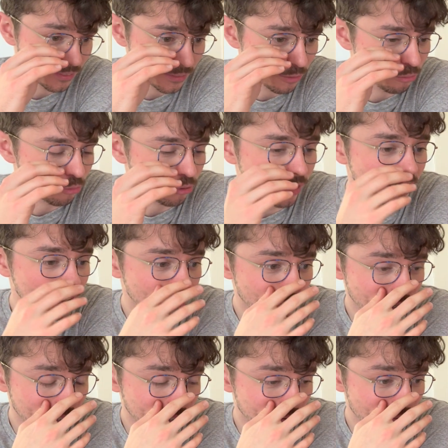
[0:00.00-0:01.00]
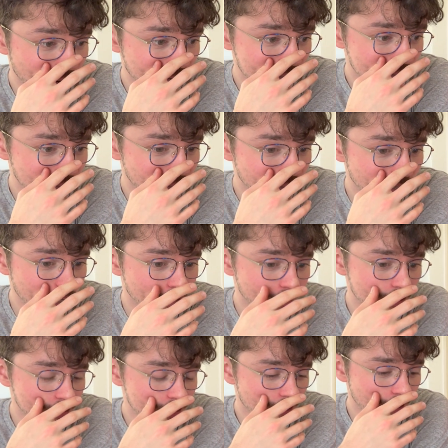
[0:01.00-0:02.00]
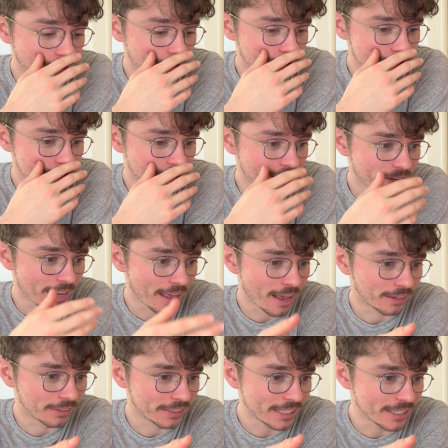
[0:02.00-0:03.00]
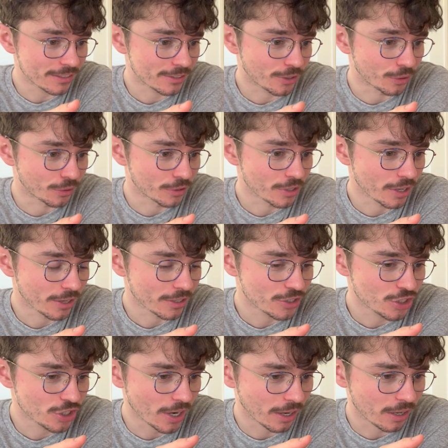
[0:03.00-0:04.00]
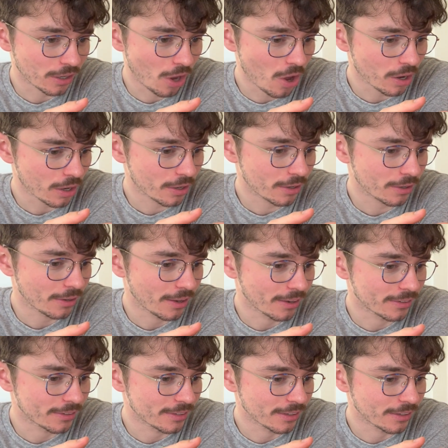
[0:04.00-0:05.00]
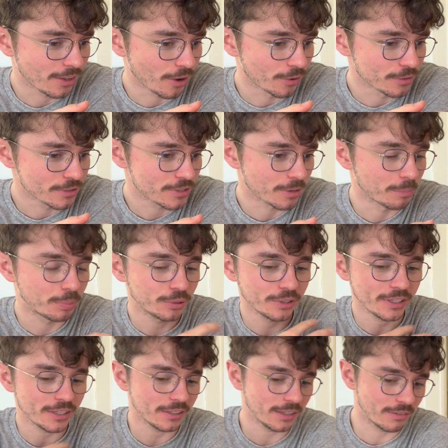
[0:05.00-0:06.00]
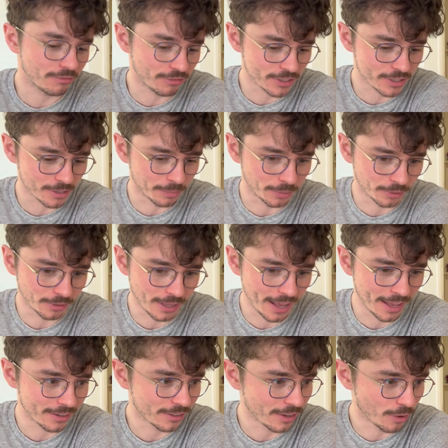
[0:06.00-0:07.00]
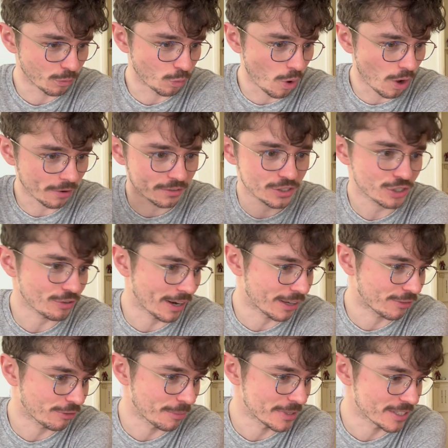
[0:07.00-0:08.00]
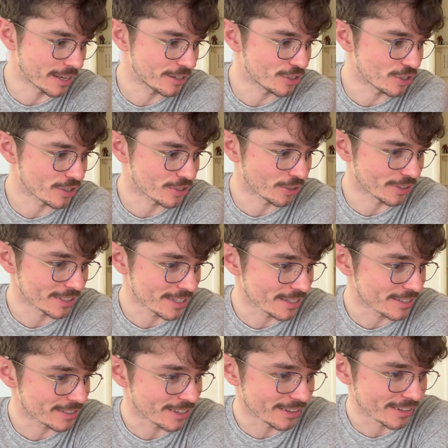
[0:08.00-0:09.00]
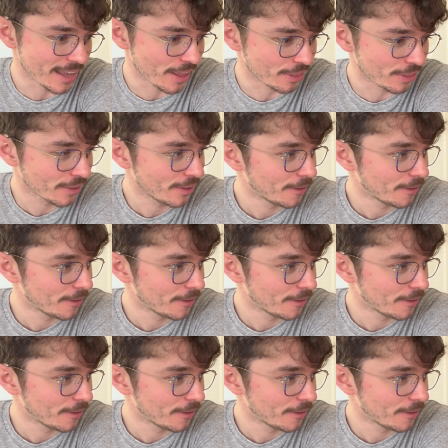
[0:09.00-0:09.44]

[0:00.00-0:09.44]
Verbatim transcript: Son. Rickety wrecked, son. There's an elite called Checklock, and he goes completely invisible, and one strike from his energy sword is instant death.